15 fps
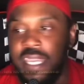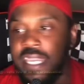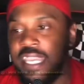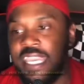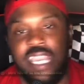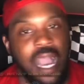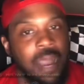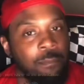
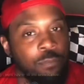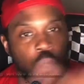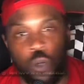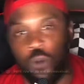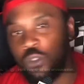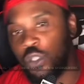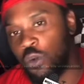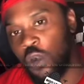He got
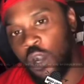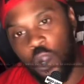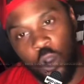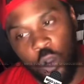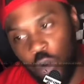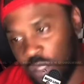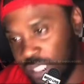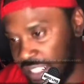moved to a
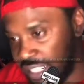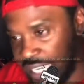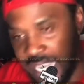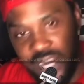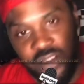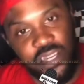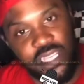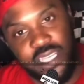whole nother
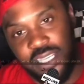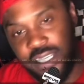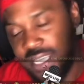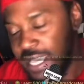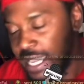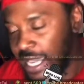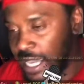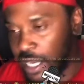area
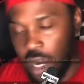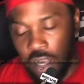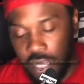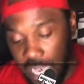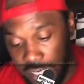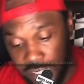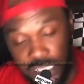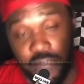and all
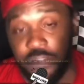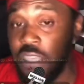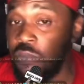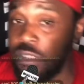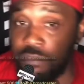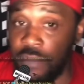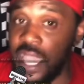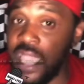kind of stuff. He
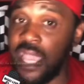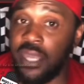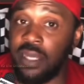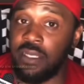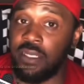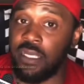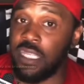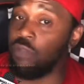was mad.
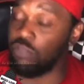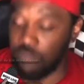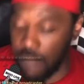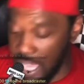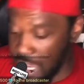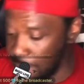He was mad